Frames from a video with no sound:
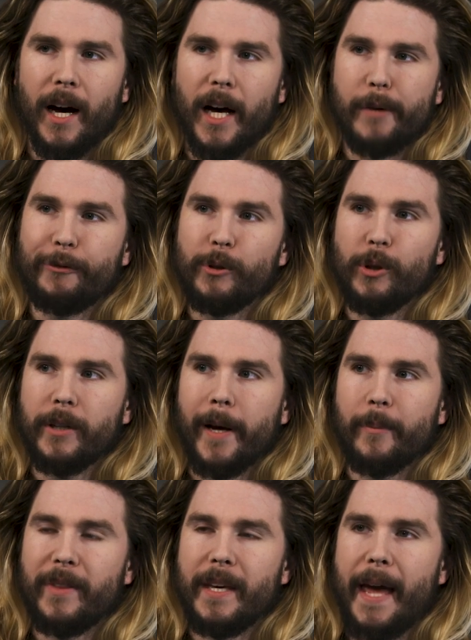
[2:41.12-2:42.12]
if you look
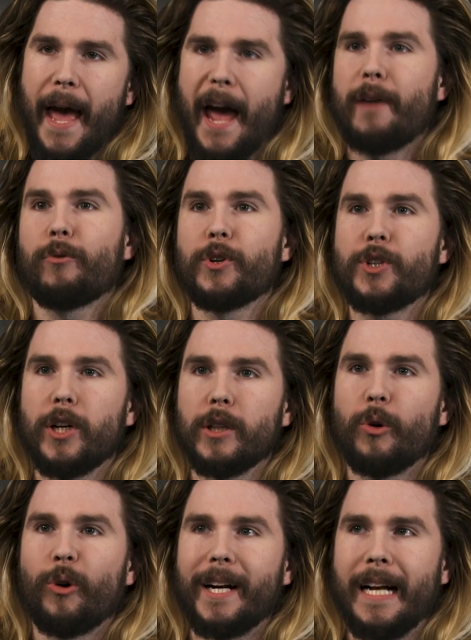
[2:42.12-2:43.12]
up the average
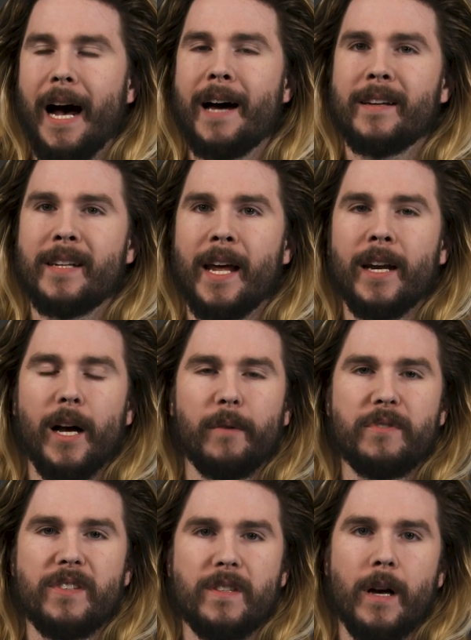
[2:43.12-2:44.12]
caloric content
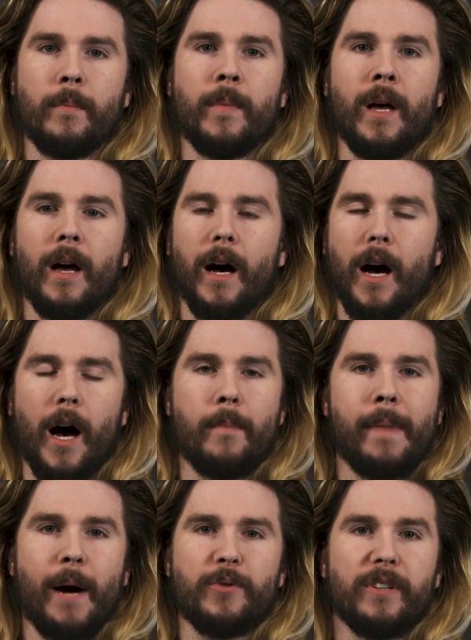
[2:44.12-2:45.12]
of some
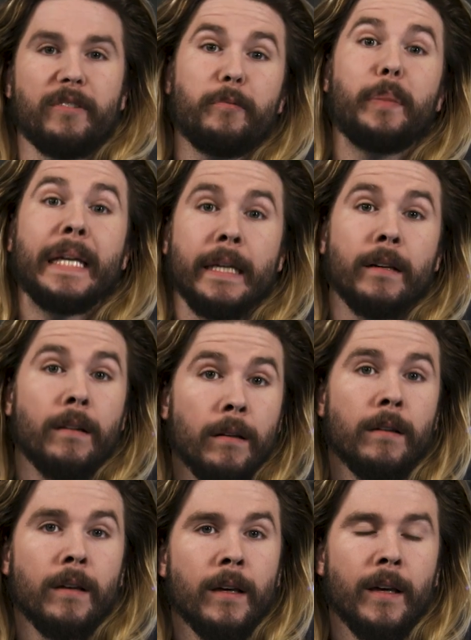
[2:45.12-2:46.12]
amount of bean,
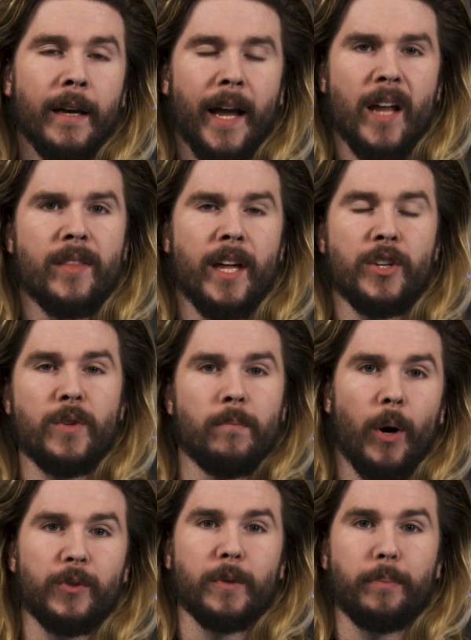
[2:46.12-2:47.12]
and then you
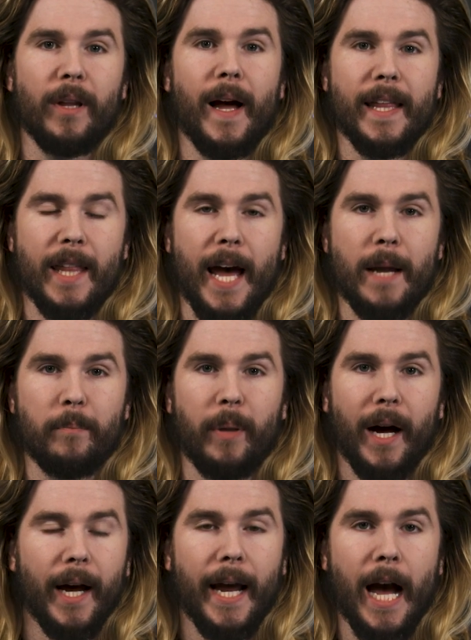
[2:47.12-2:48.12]
multiply that
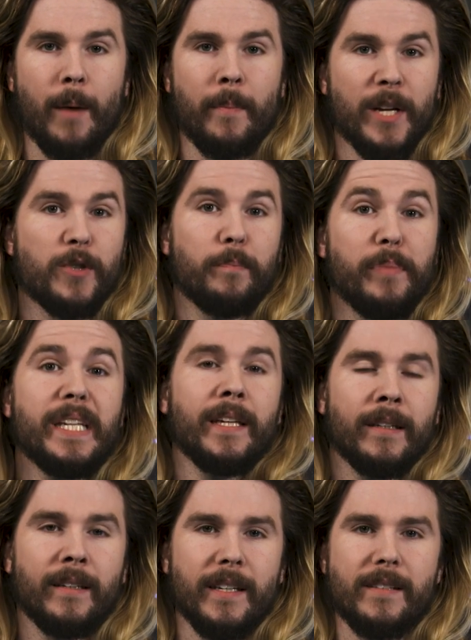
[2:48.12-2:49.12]
by how much
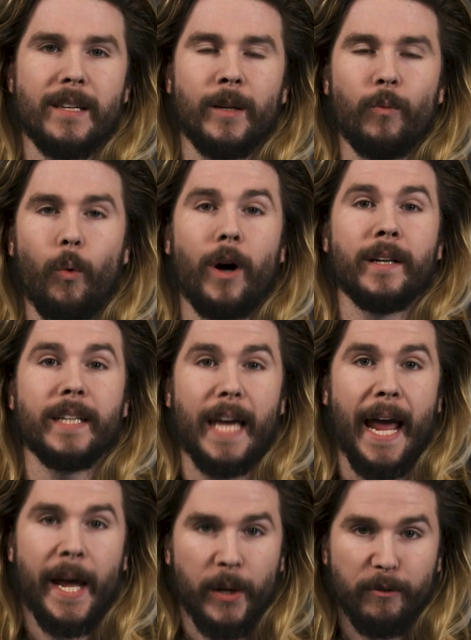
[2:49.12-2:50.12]
bean is in one
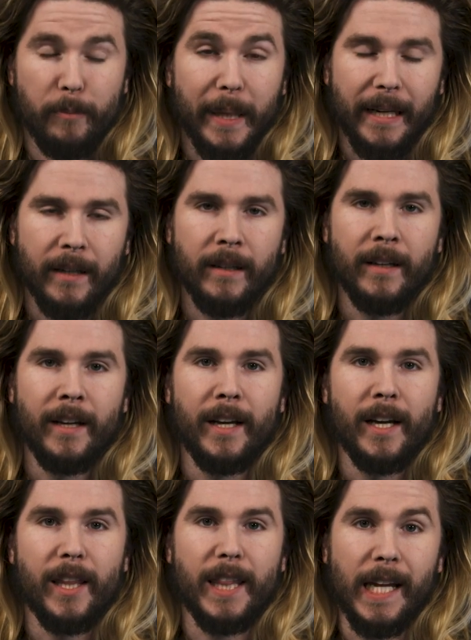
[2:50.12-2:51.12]
can of bean,
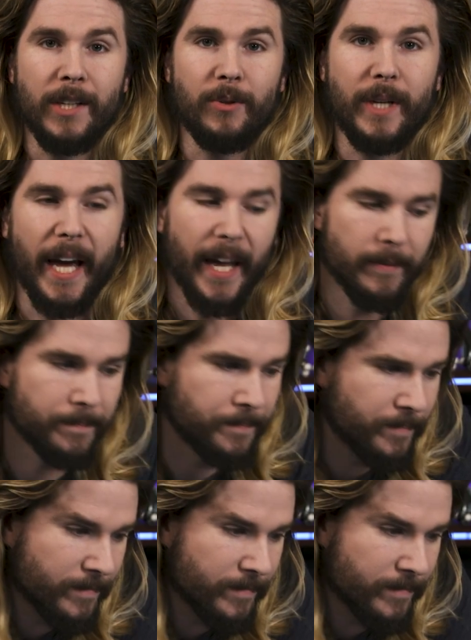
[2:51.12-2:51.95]
then you get